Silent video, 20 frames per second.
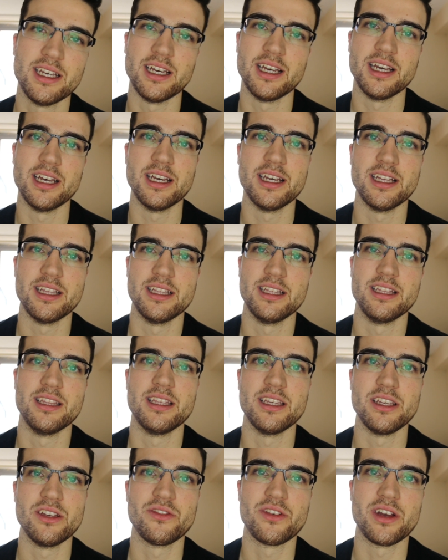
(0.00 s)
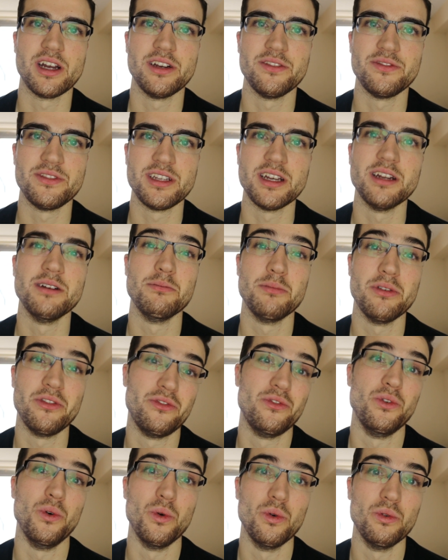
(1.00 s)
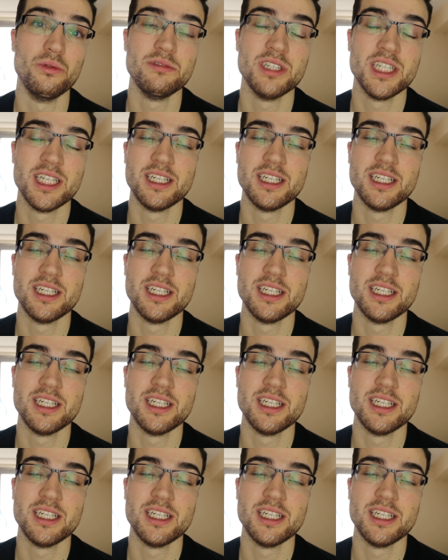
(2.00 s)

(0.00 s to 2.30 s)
uh, that you've kind of done before.